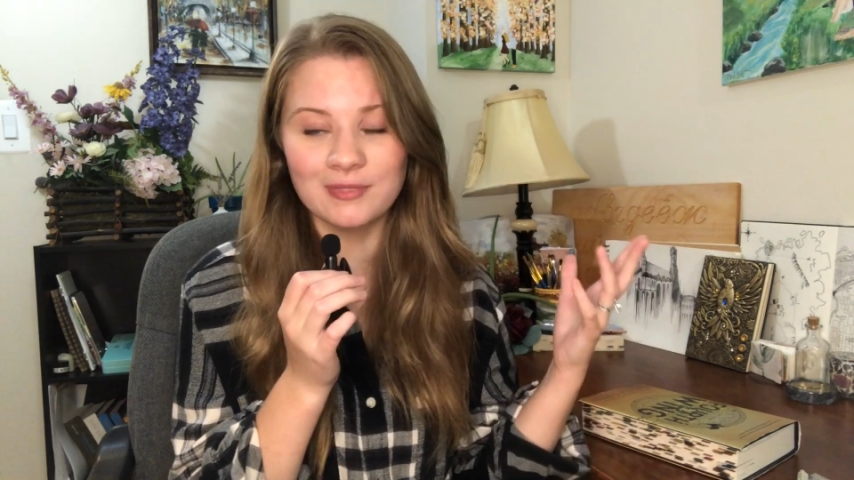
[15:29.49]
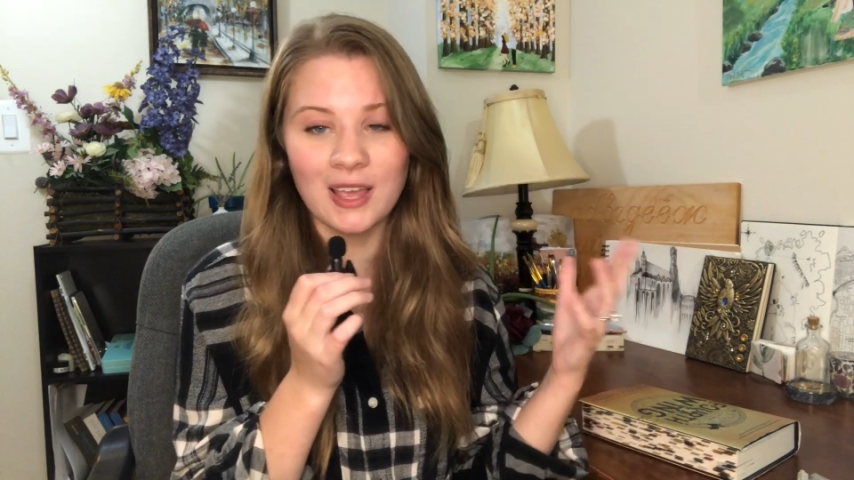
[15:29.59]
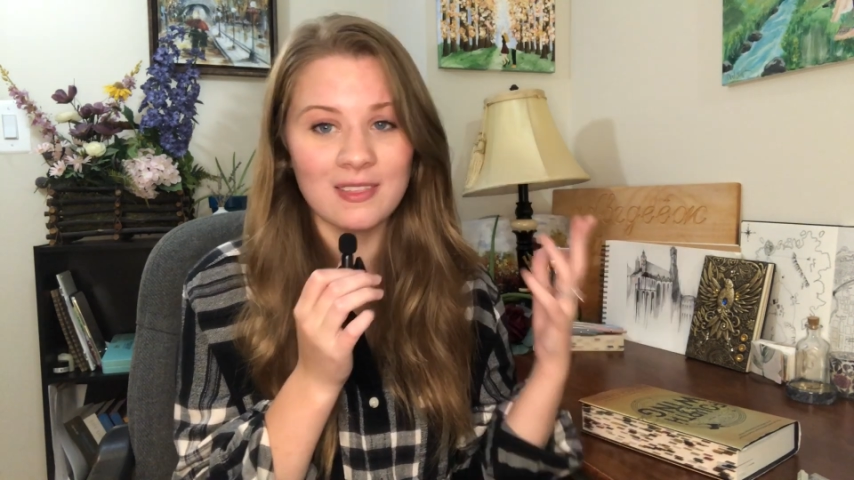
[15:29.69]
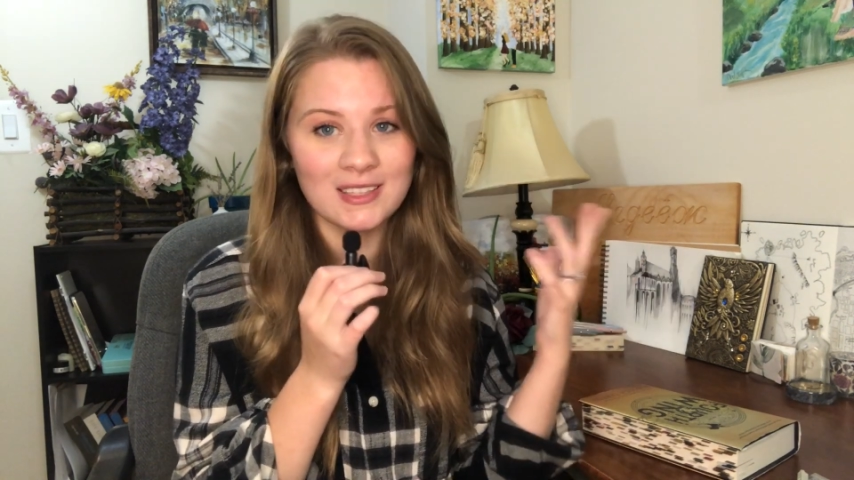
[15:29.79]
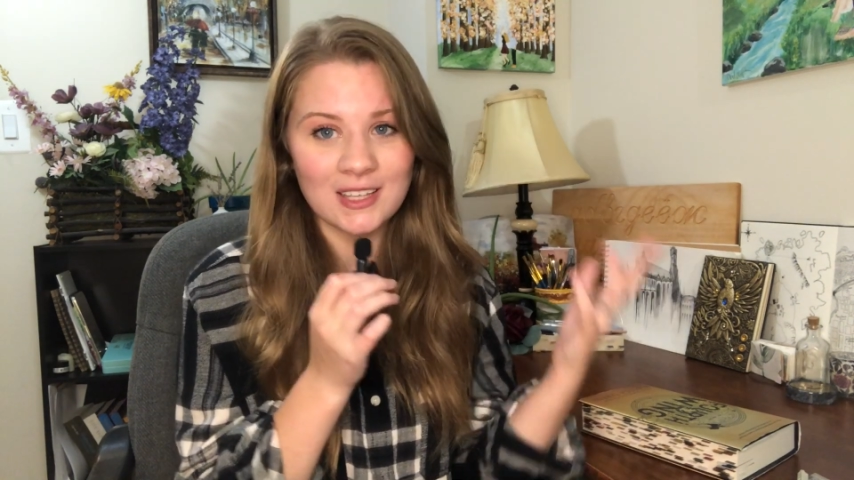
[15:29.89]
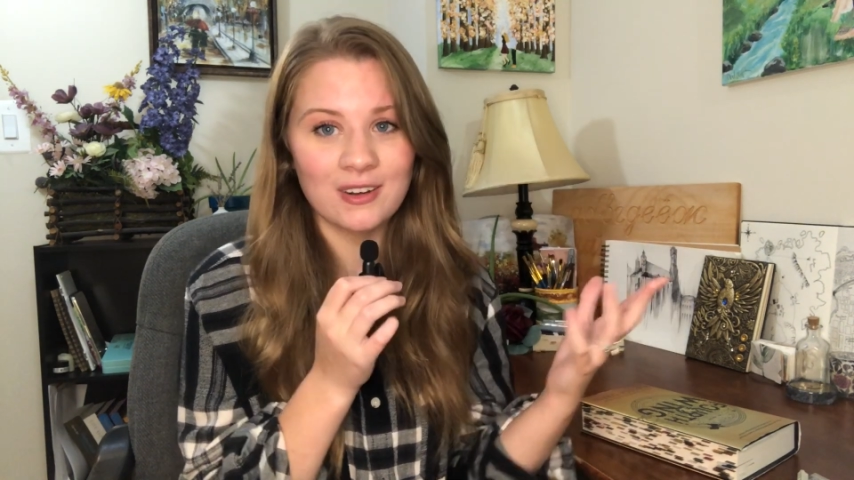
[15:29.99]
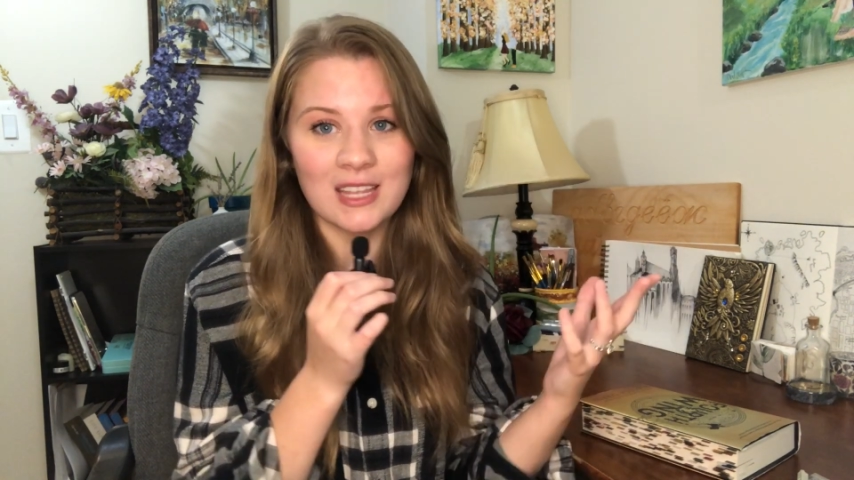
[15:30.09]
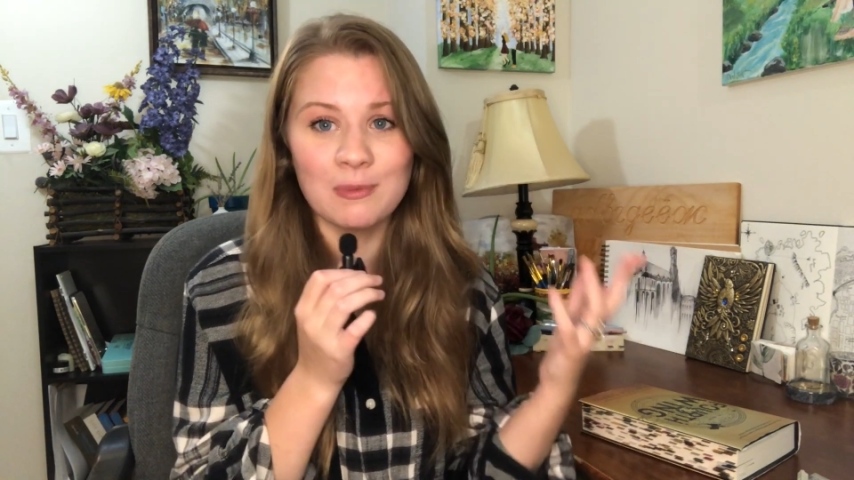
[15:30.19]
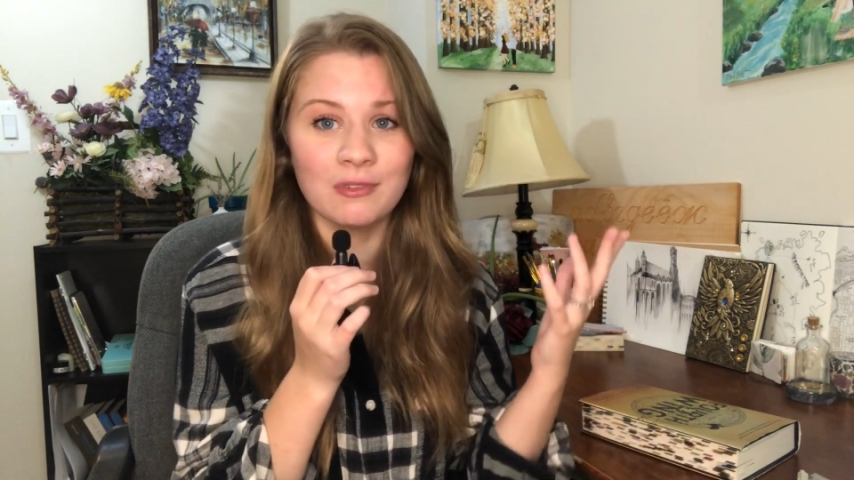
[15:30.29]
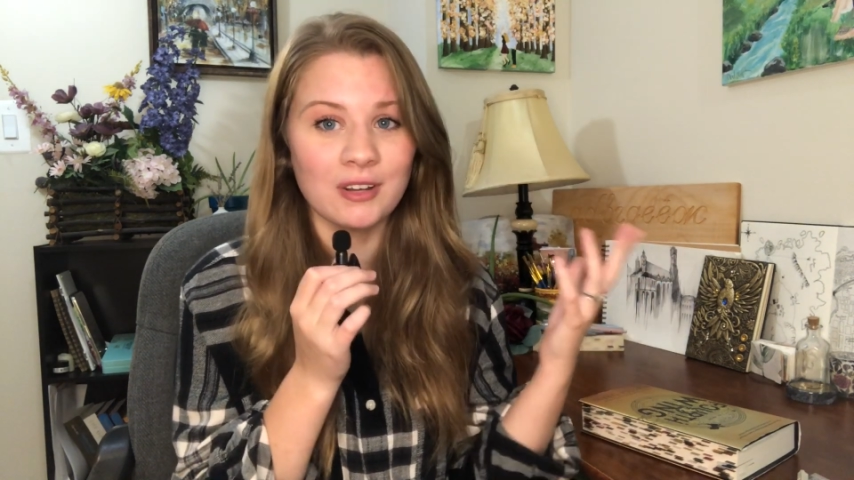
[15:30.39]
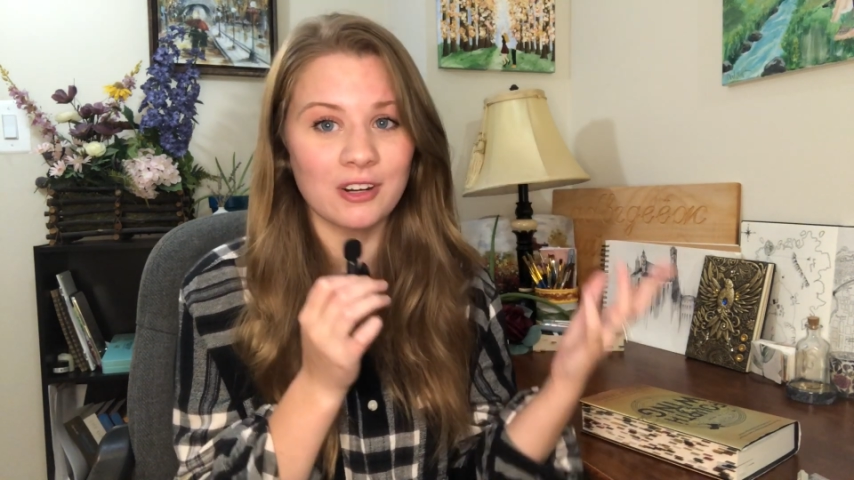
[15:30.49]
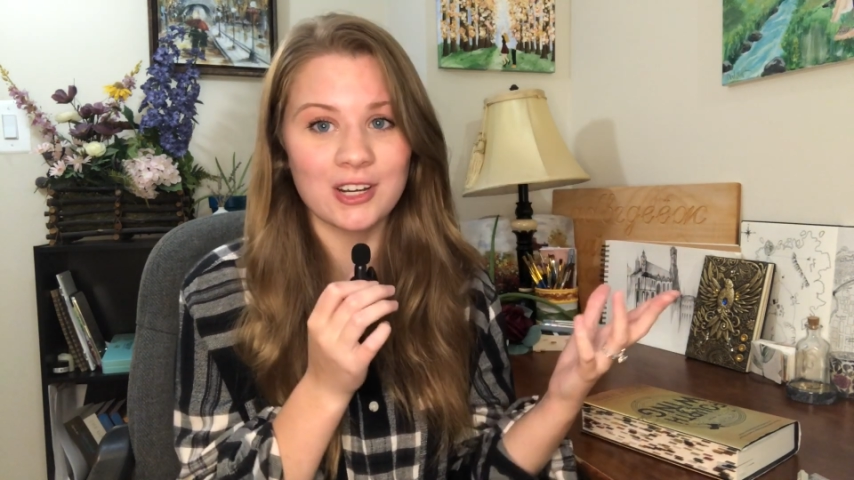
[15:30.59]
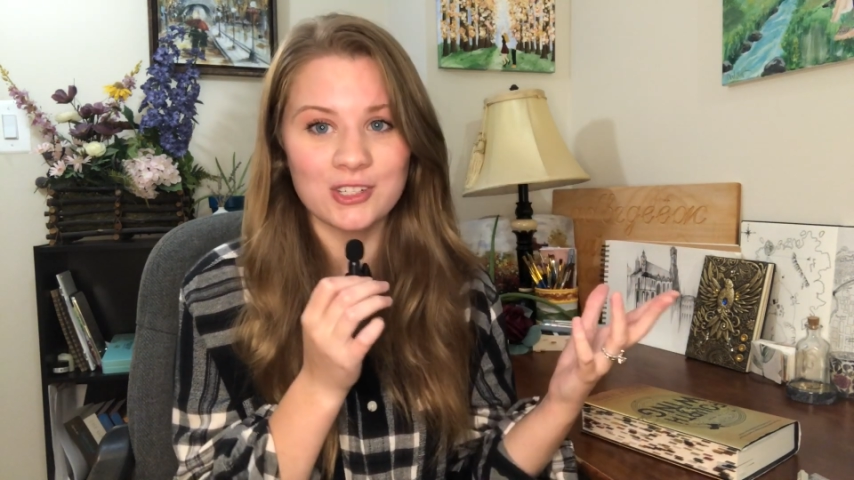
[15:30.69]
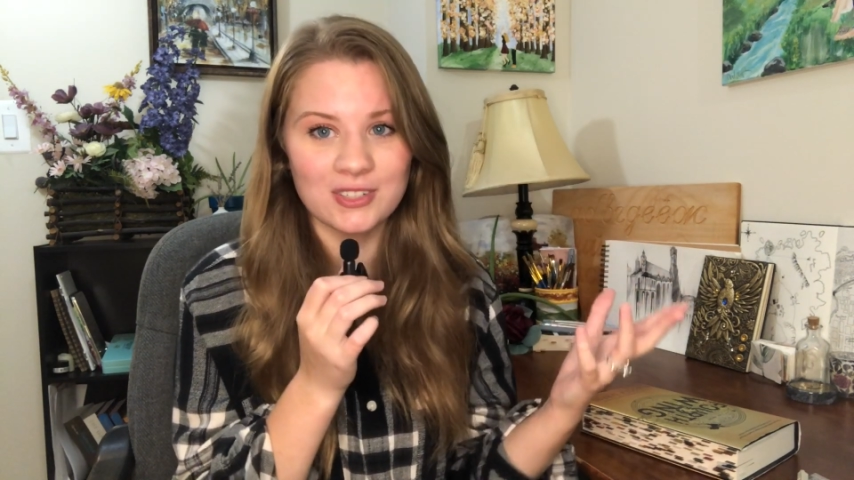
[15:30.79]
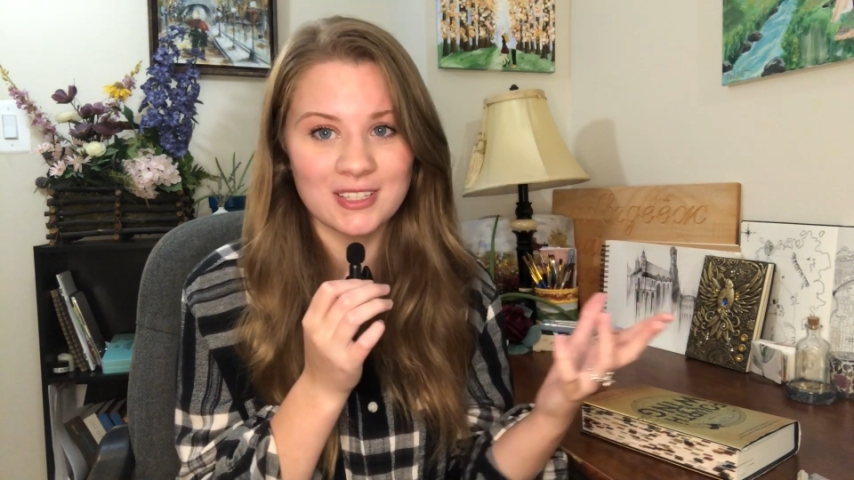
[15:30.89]
And that's how to keep a reader
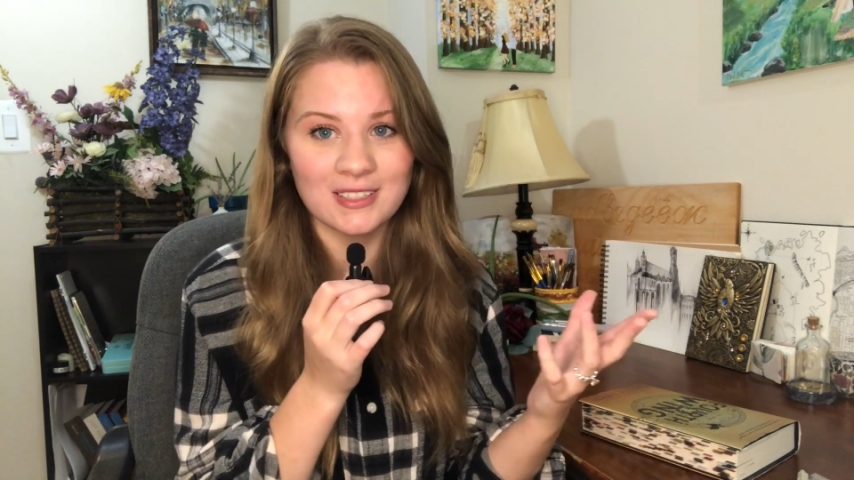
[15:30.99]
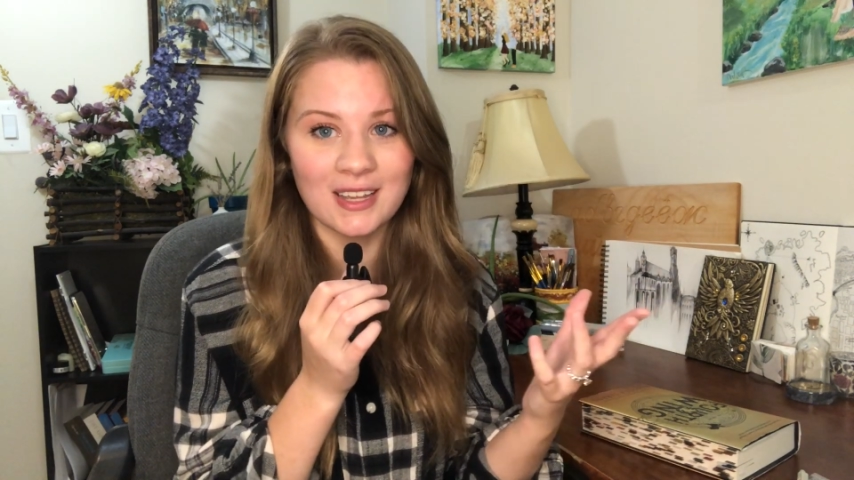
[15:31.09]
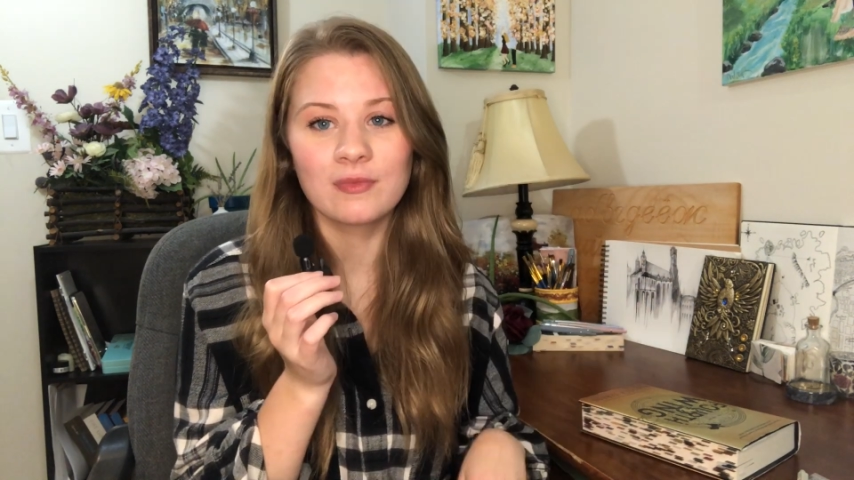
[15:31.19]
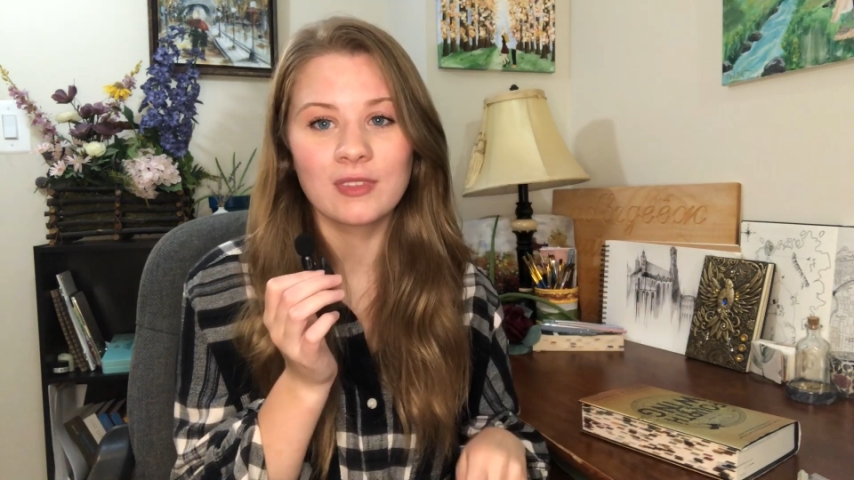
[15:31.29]
interested.